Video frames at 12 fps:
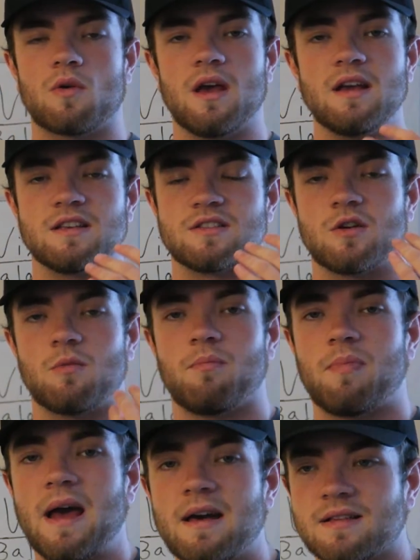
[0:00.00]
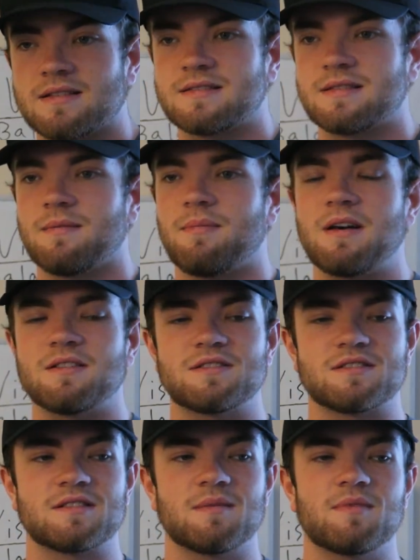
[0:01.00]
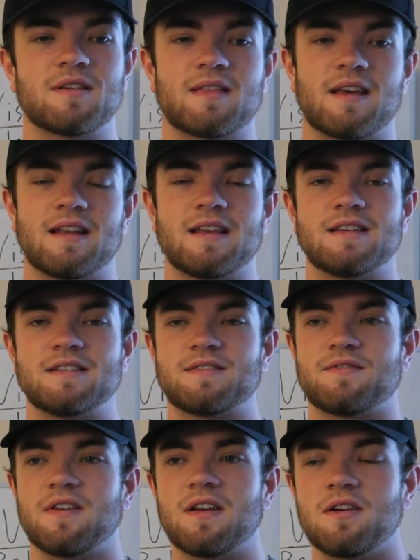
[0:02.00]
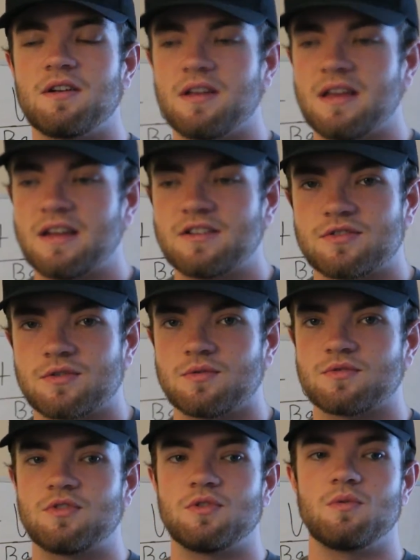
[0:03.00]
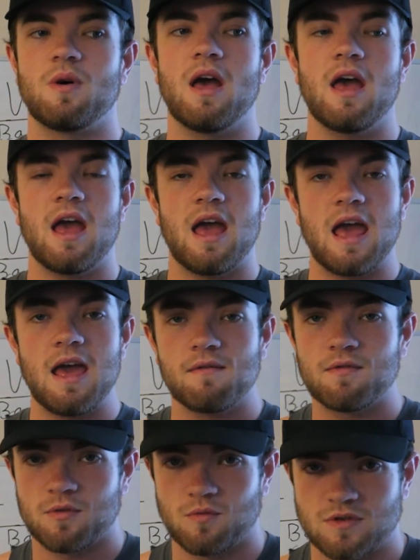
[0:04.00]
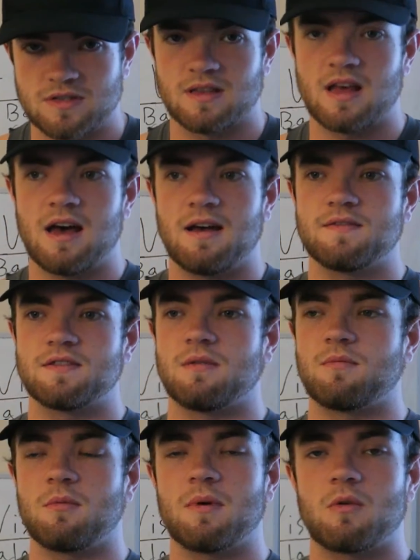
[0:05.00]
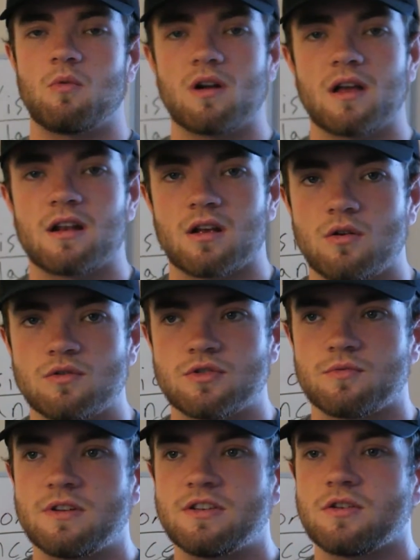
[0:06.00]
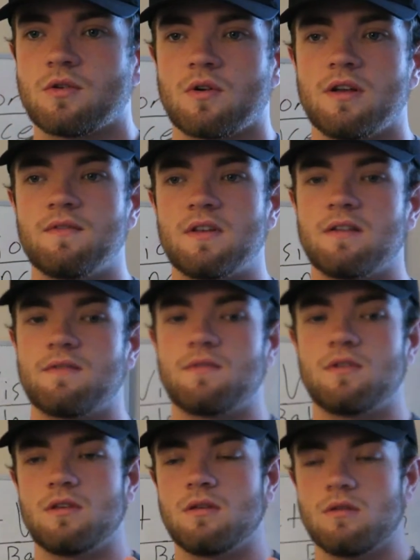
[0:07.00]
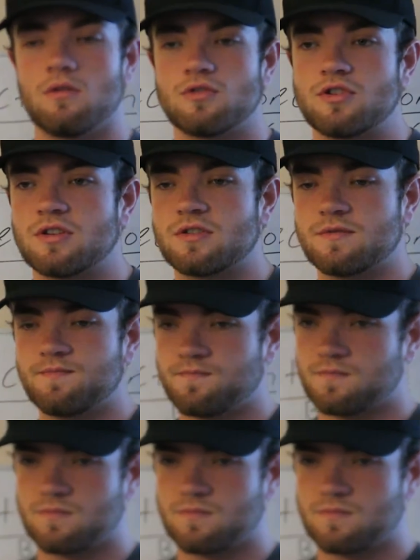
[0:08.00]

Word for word: Okay, so balance. Balance is something that is very integral to everyone's lives, no matter what kind of goals you're reaching, or even if you're just